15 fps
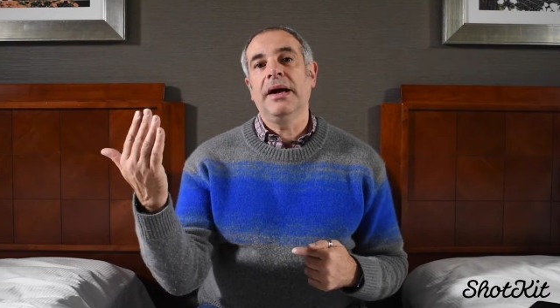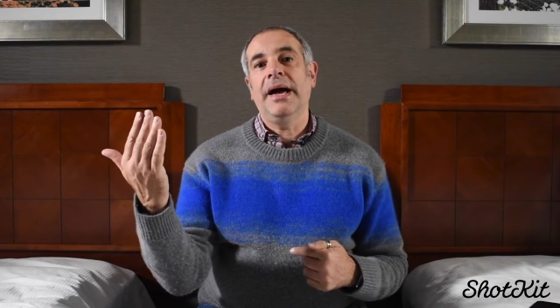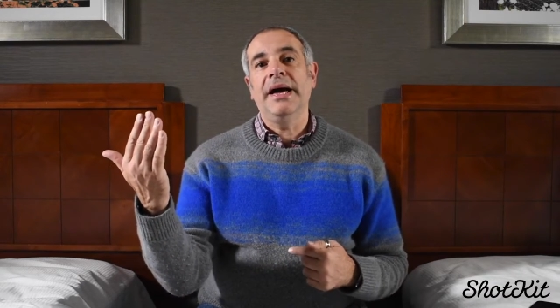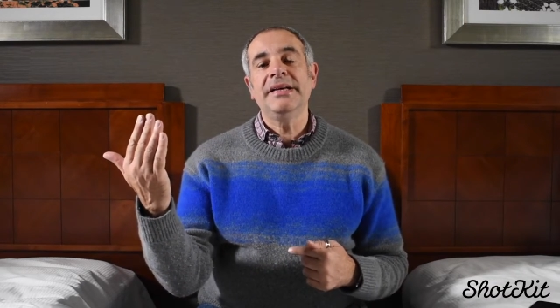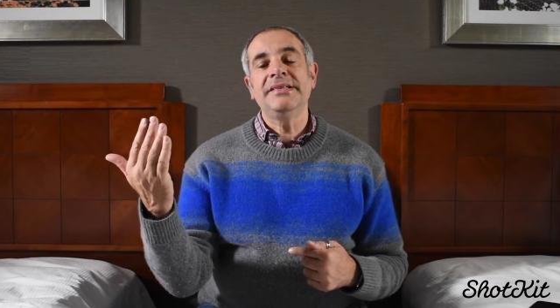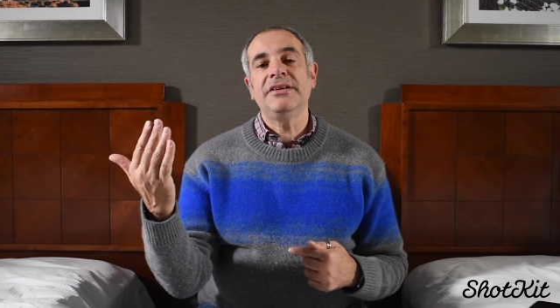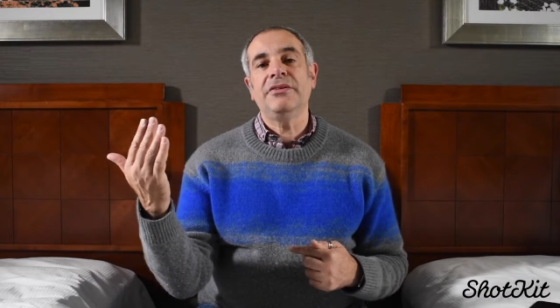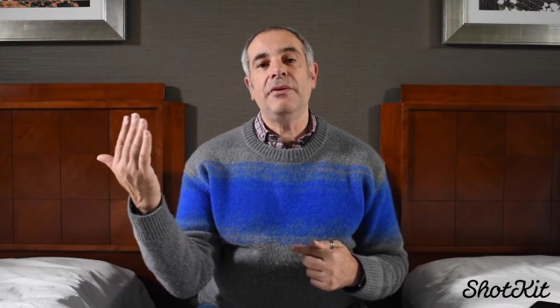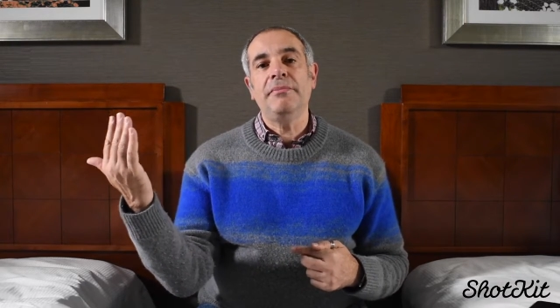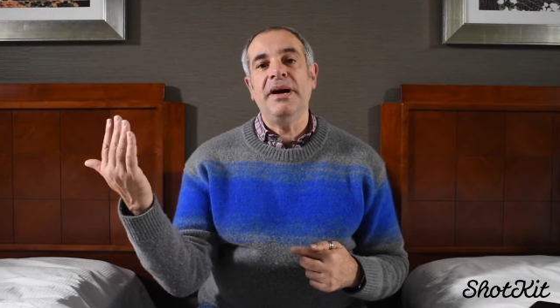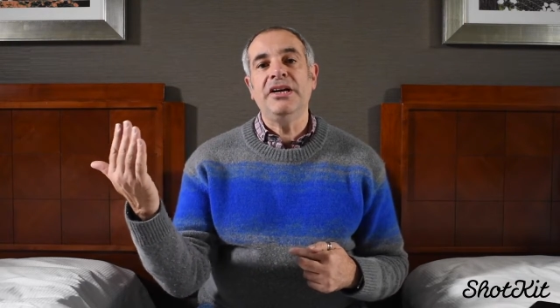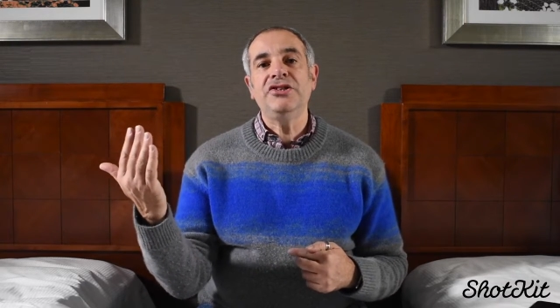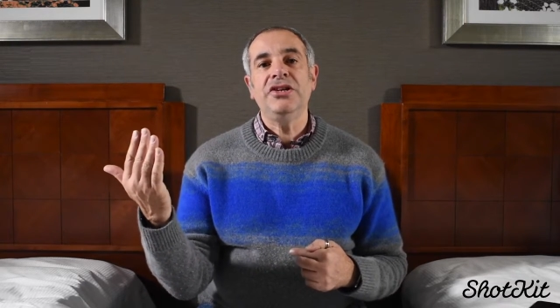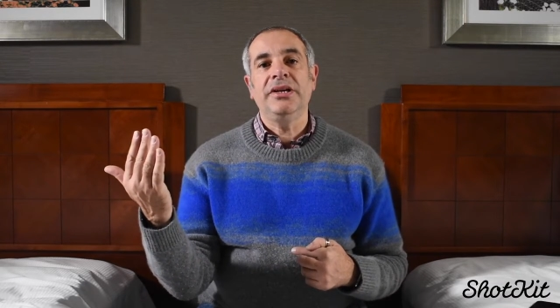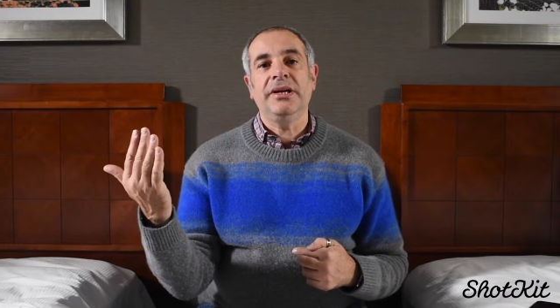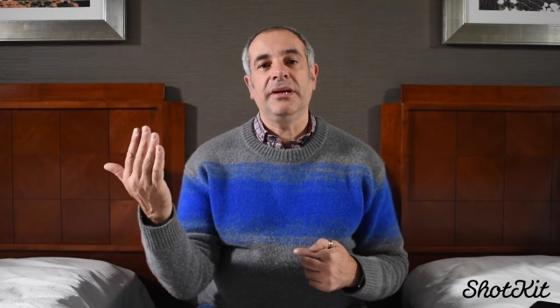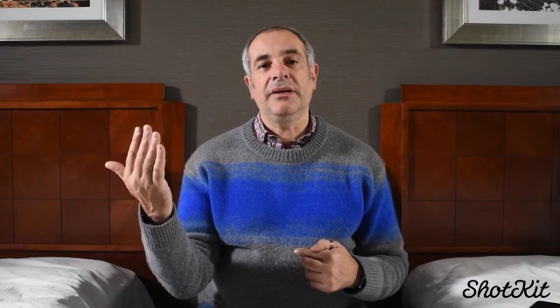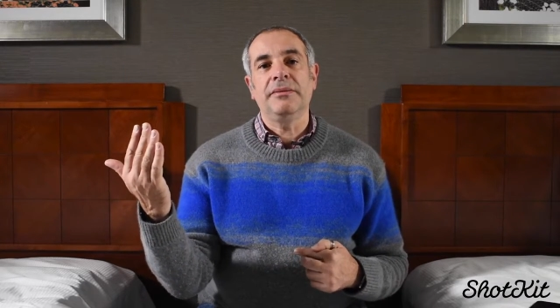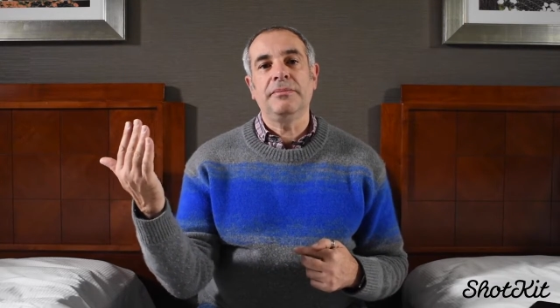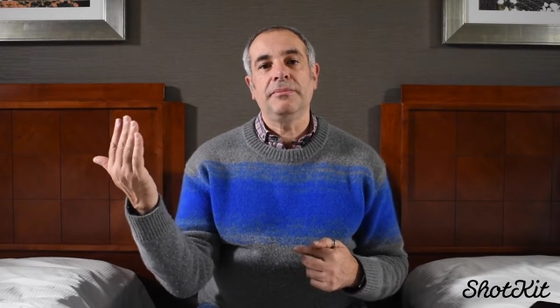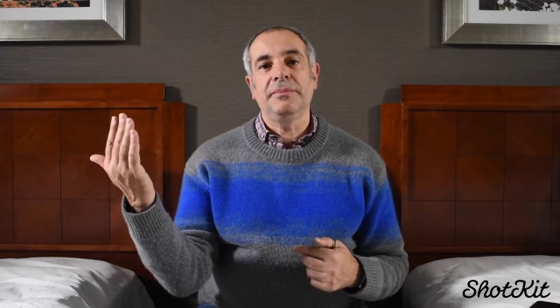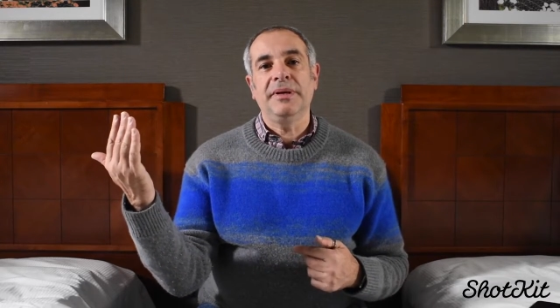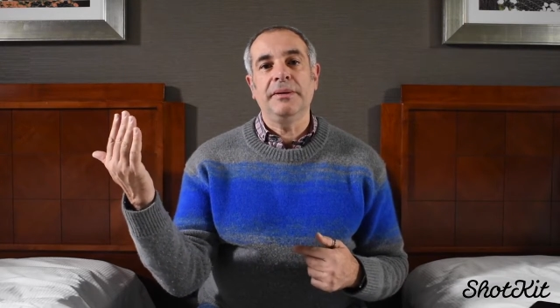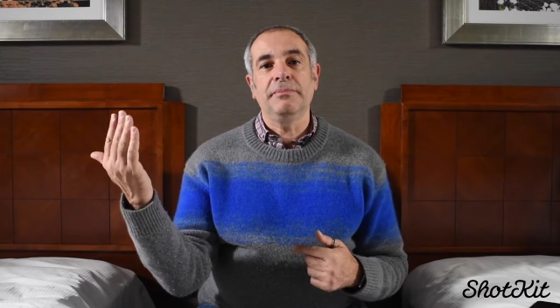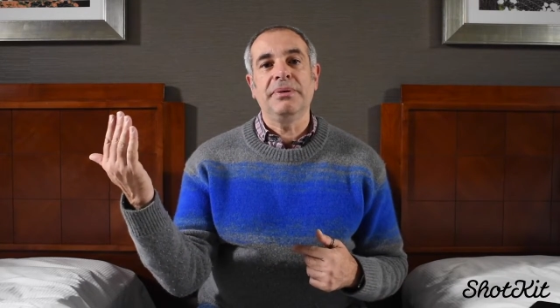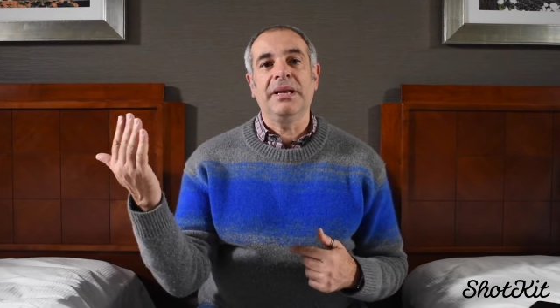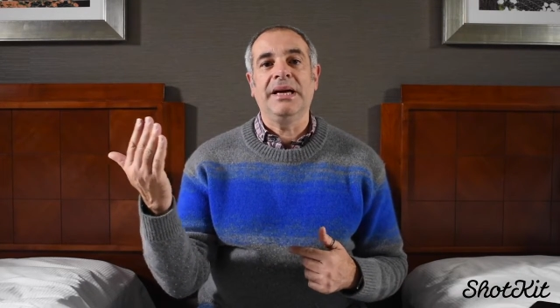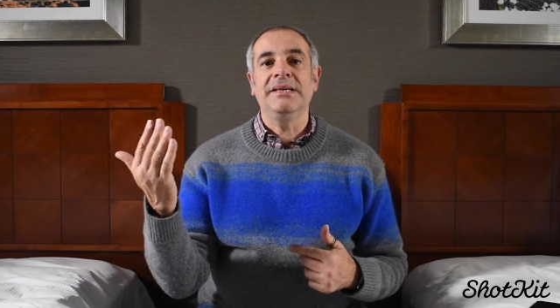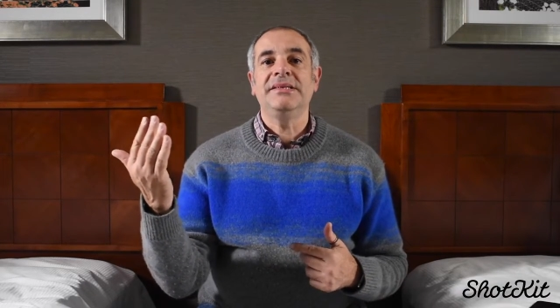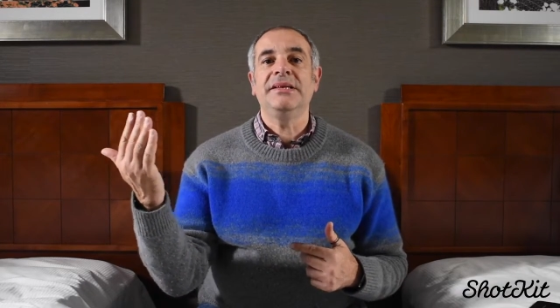as they're imagining it being
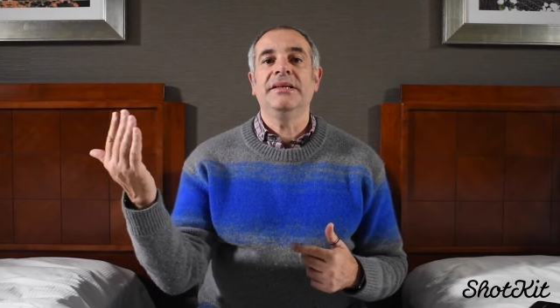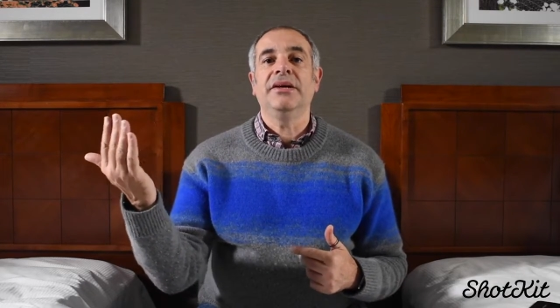placed in